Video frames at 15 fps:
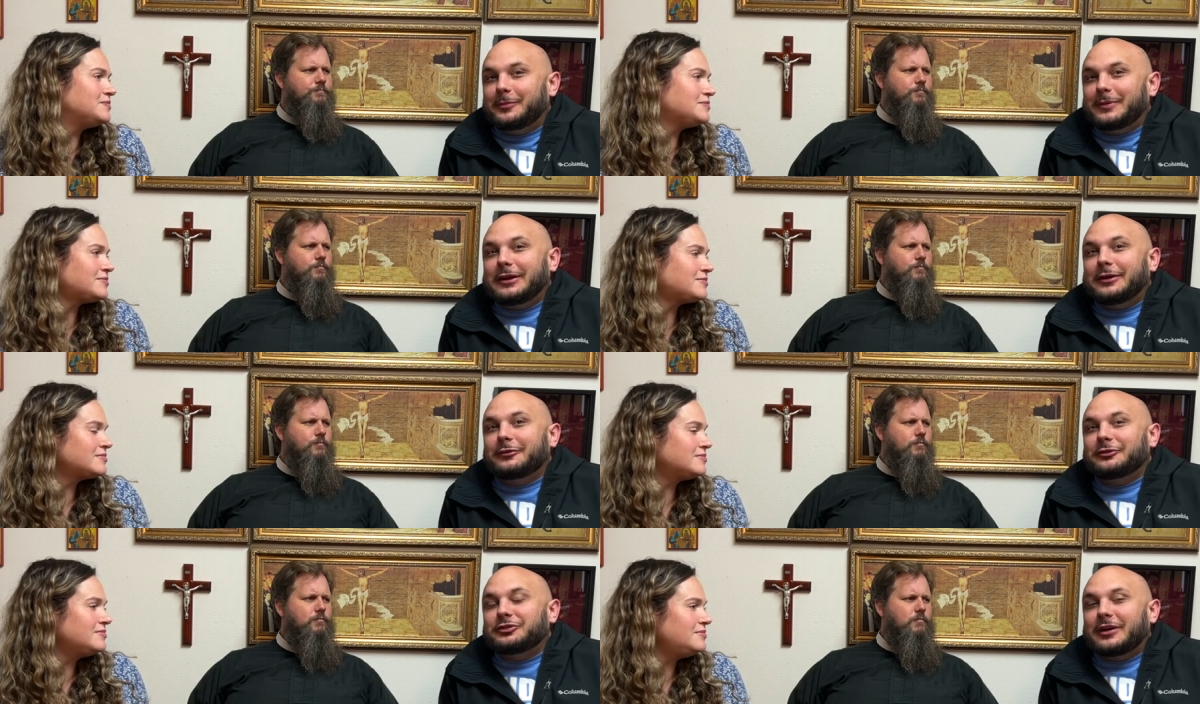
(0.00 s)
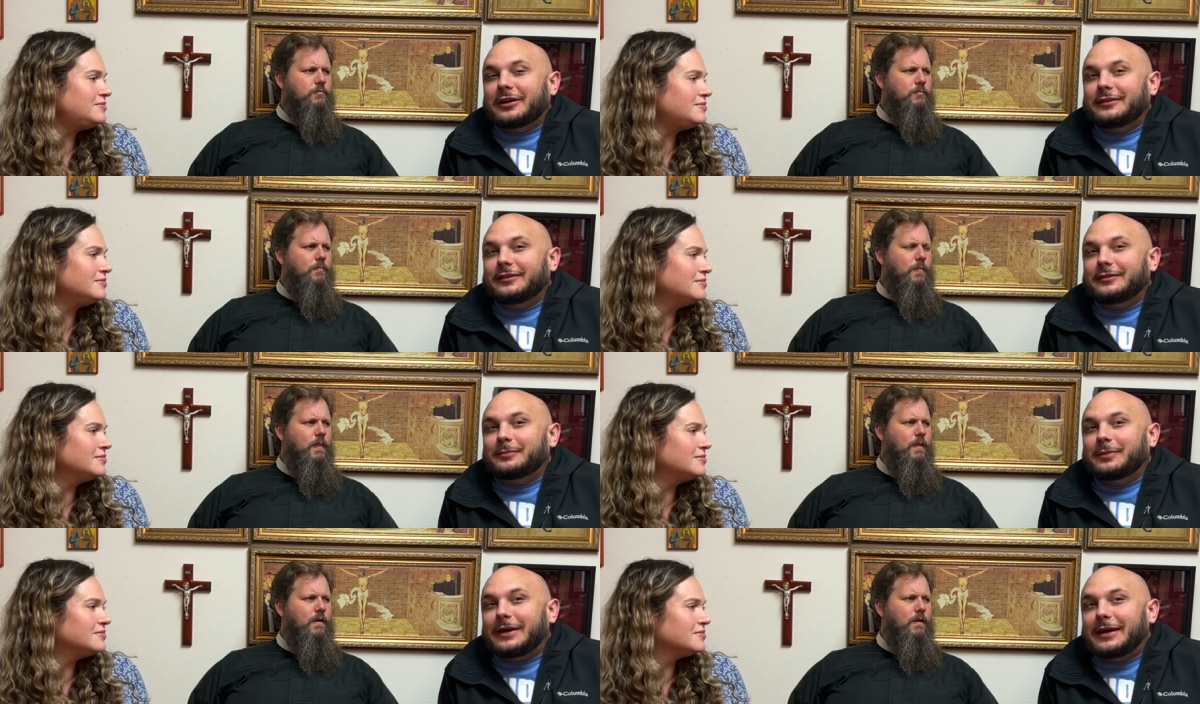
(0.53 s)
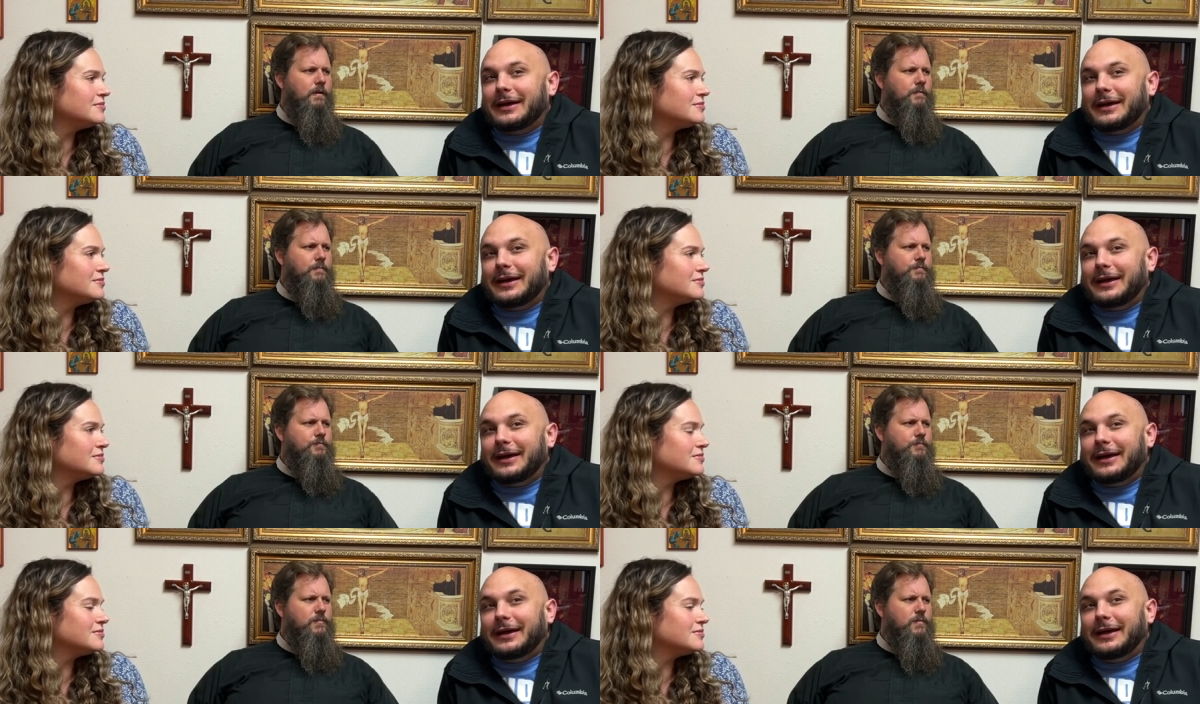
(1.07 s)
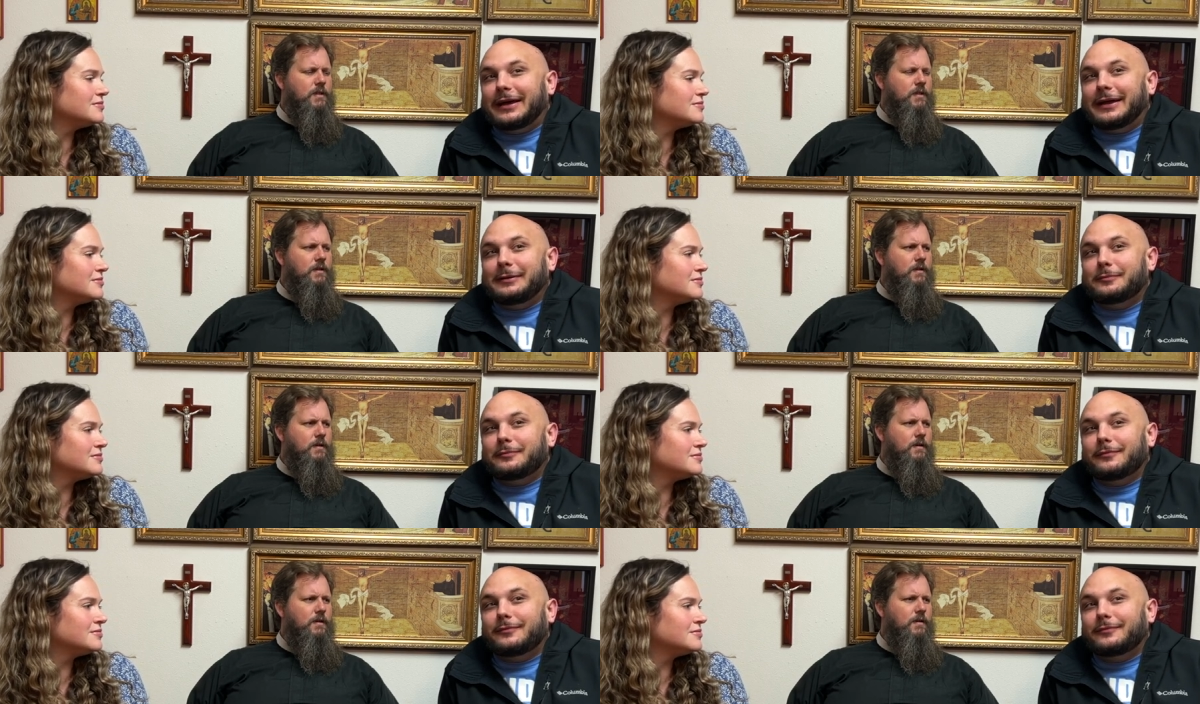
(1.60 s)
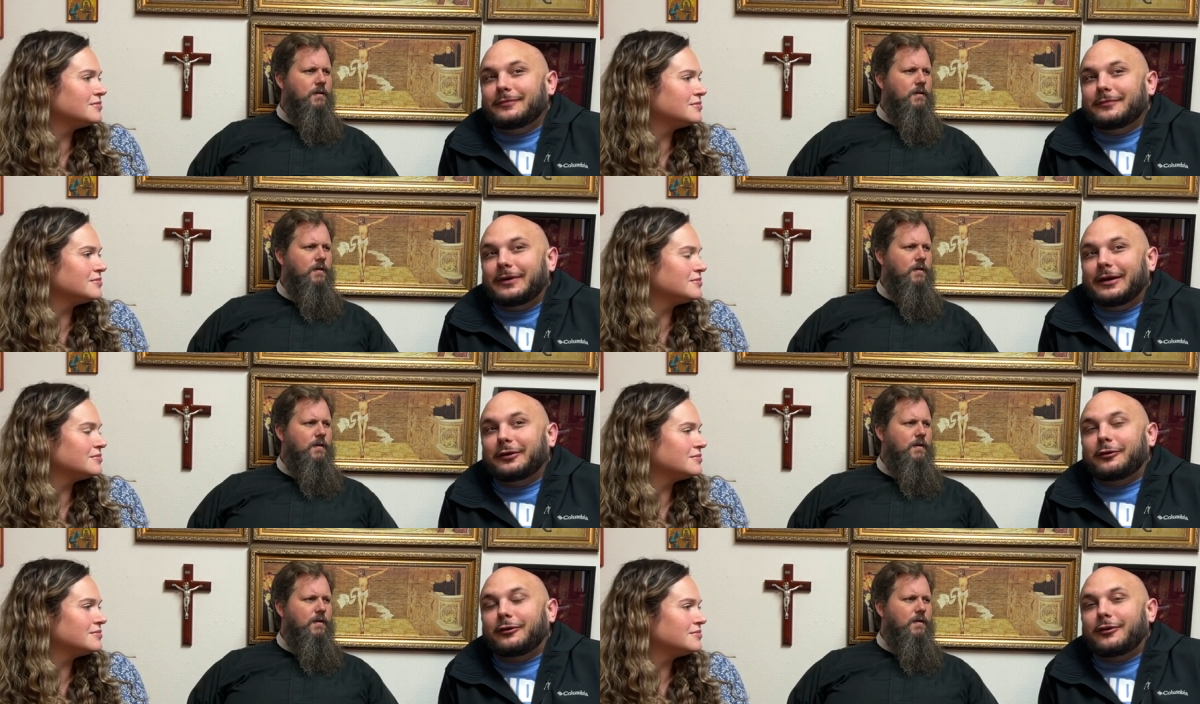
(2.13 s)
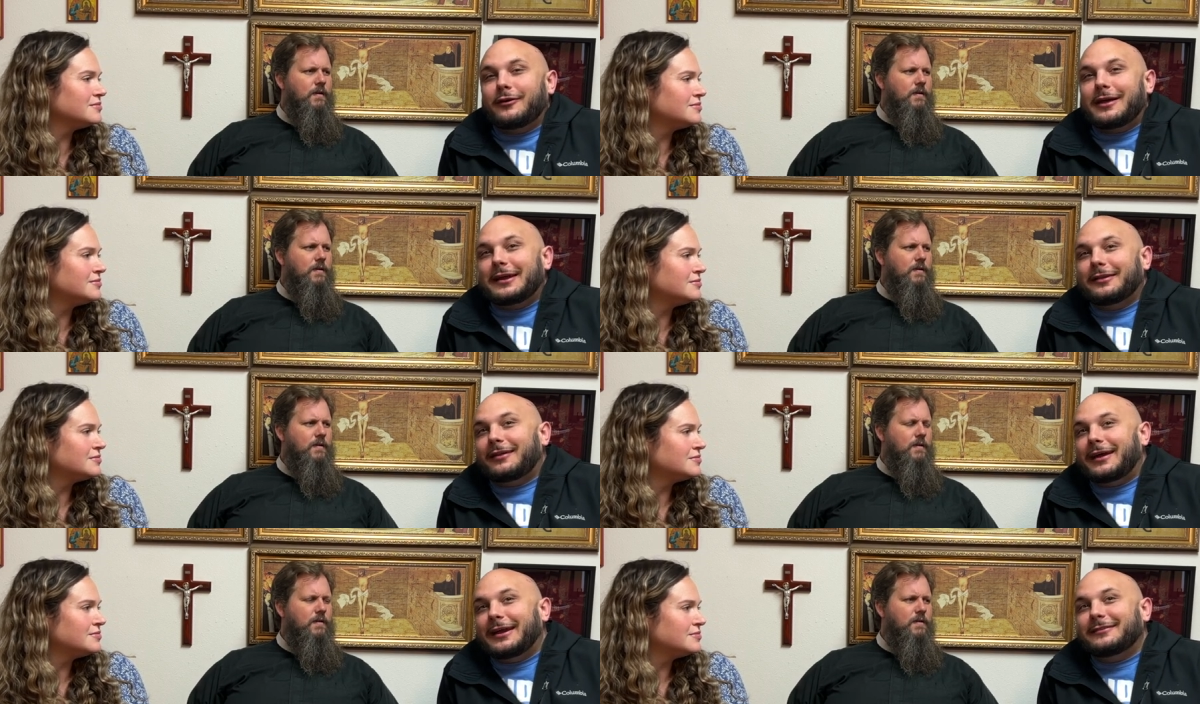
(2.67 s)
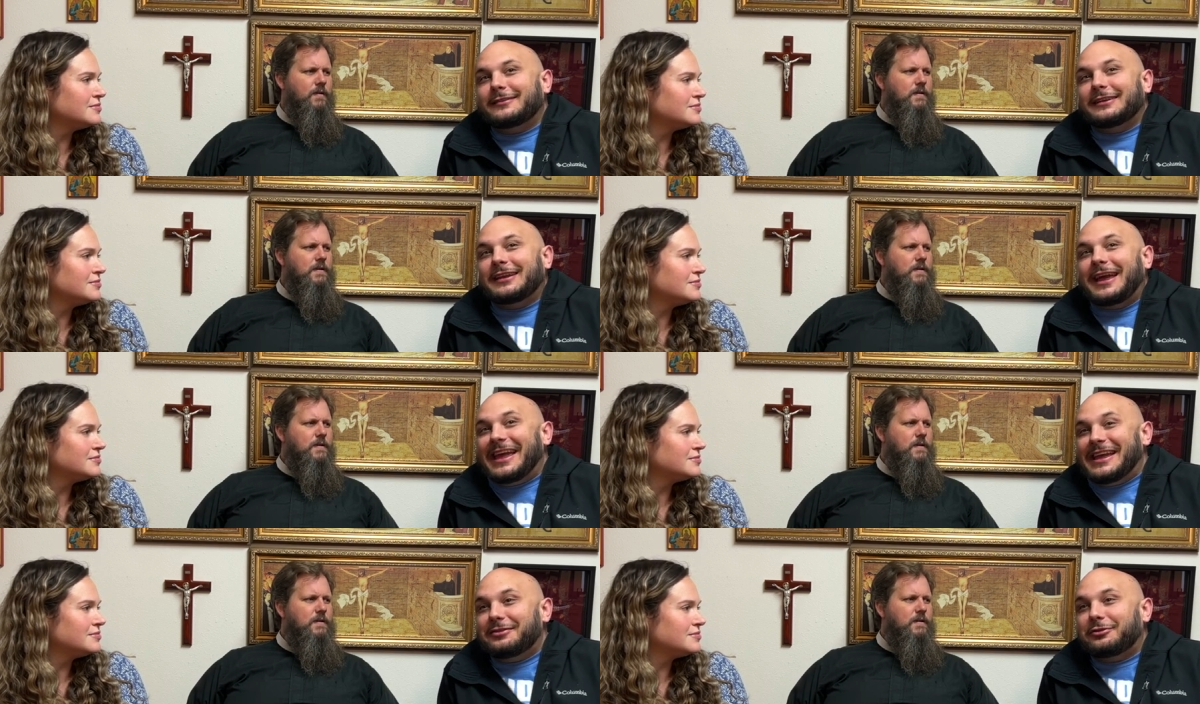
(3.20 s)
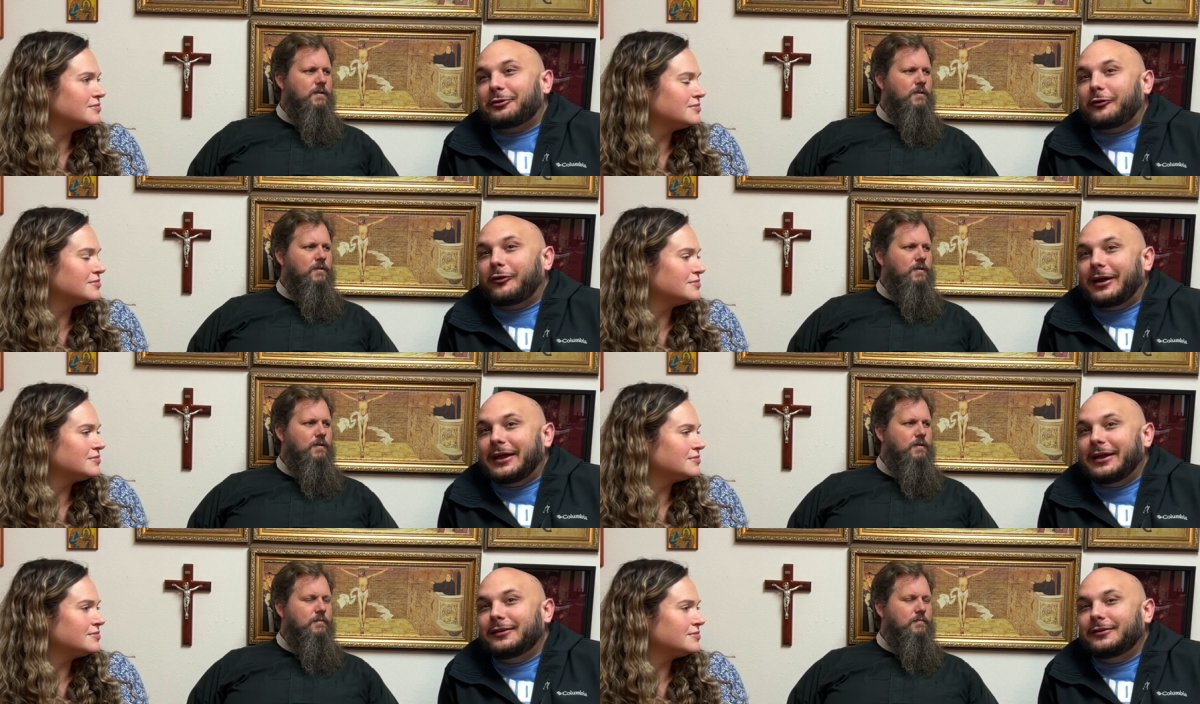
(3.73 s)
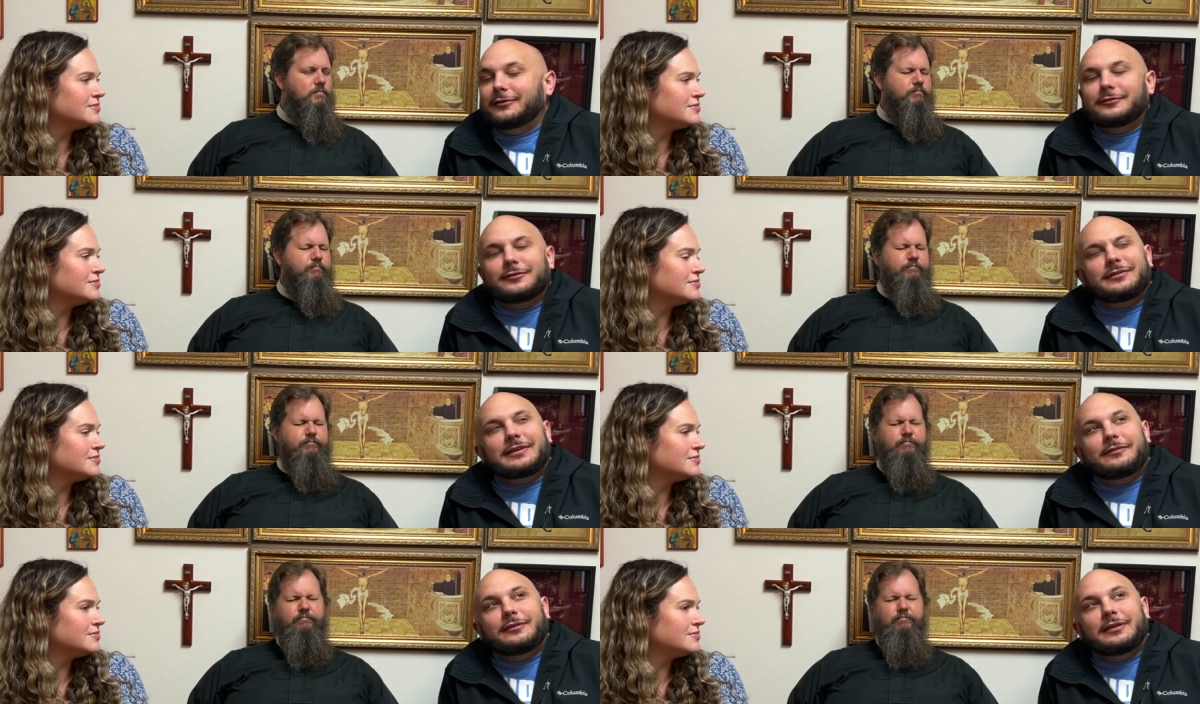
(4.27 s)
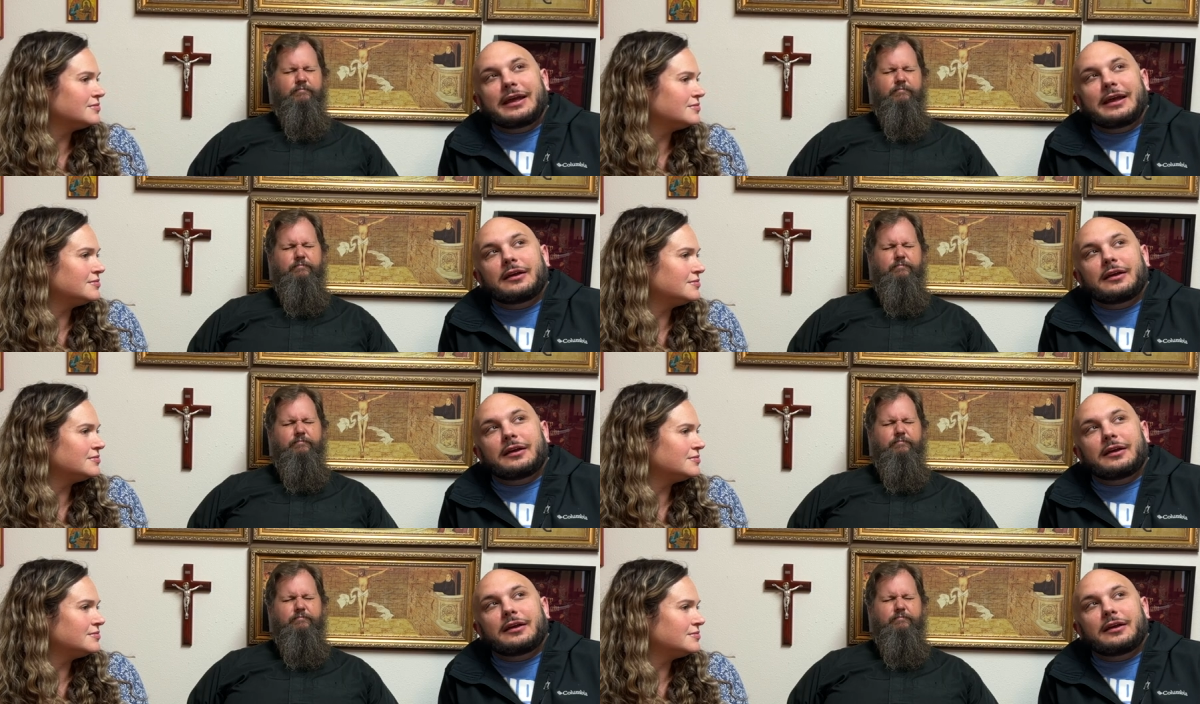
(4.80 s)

Speaker 1: being rejected by a girl I liked in eighth grade. Mm. Seventh,